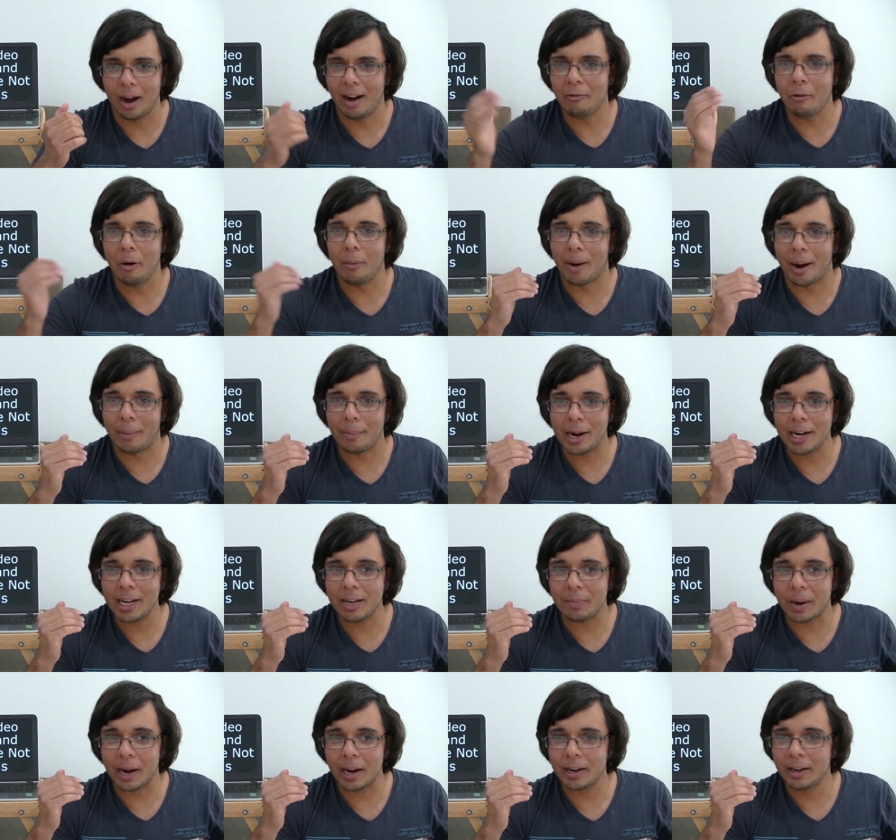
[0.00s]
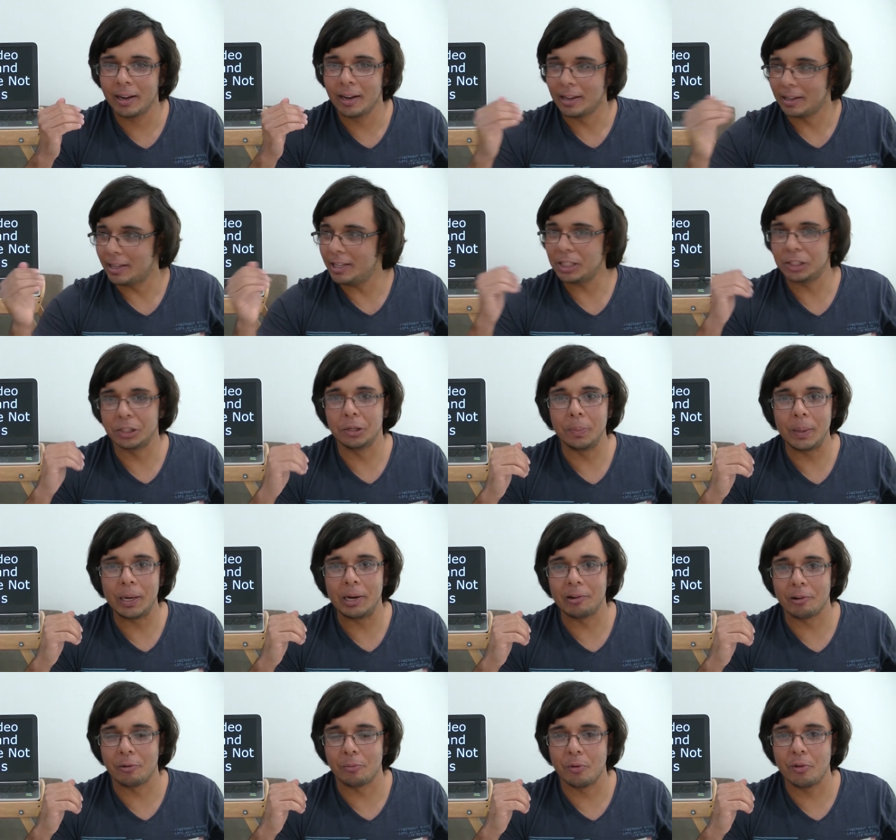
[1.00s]
I want my money back. This
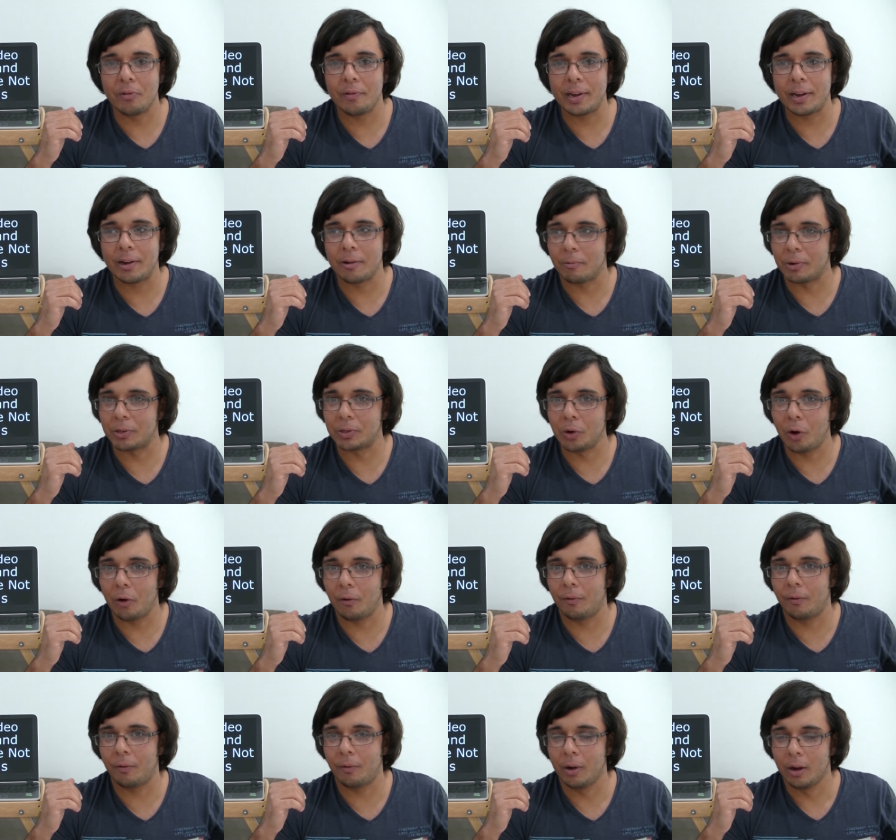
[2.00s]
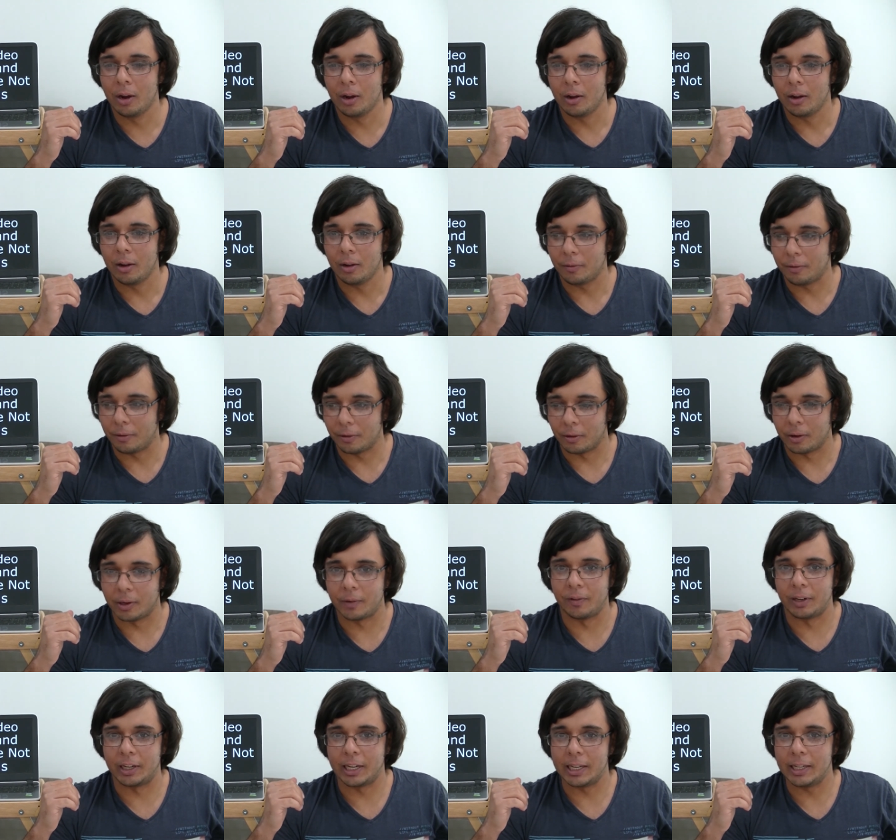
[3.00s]
superhero movie was not for,
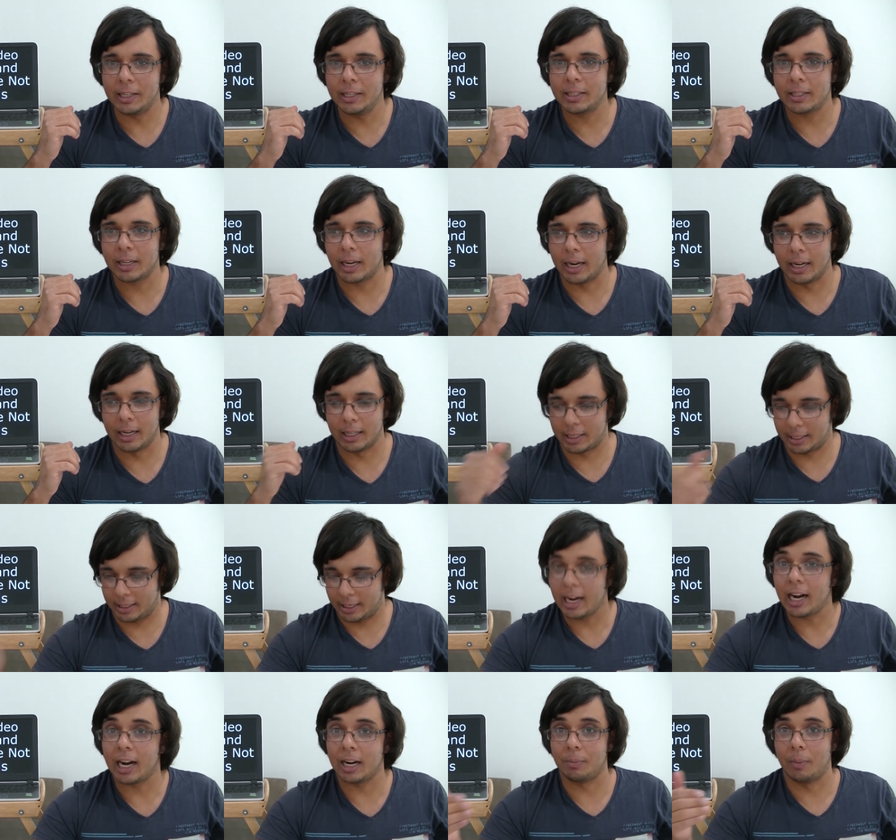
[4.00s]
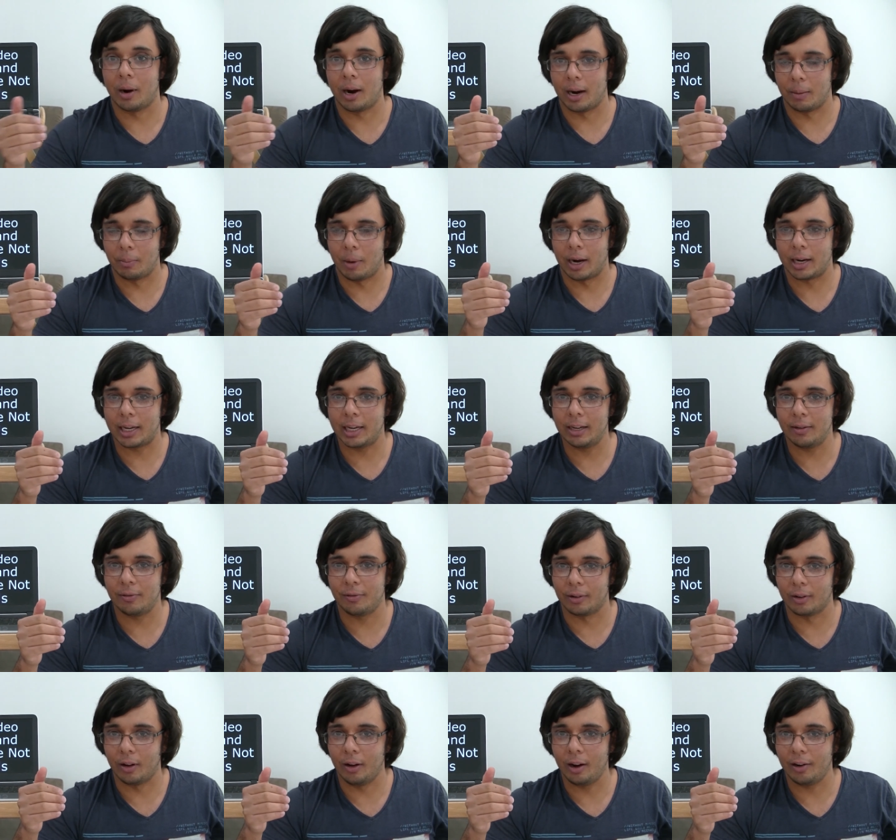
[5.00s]
for kids and it scarred my, my kid
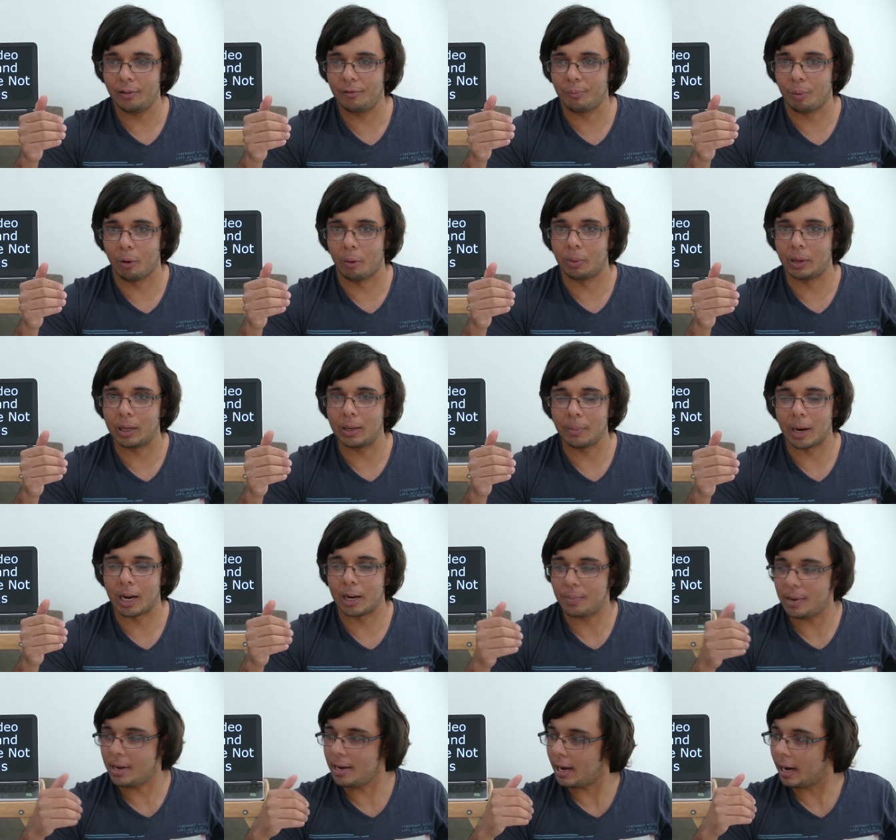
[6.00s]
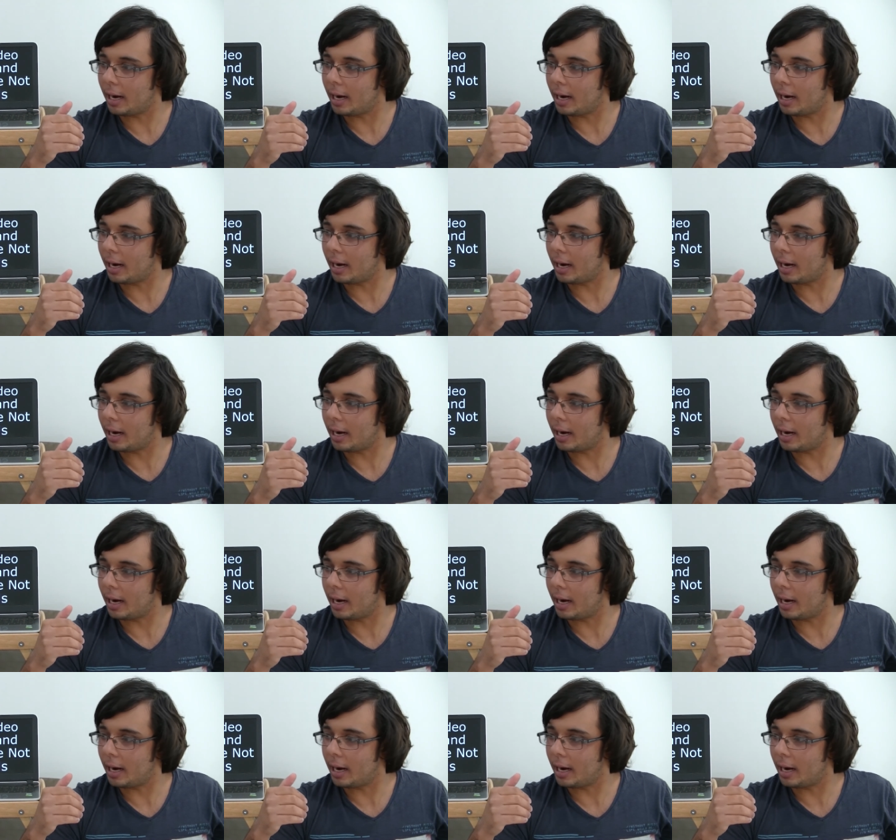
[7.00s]
for life, probably, maybe.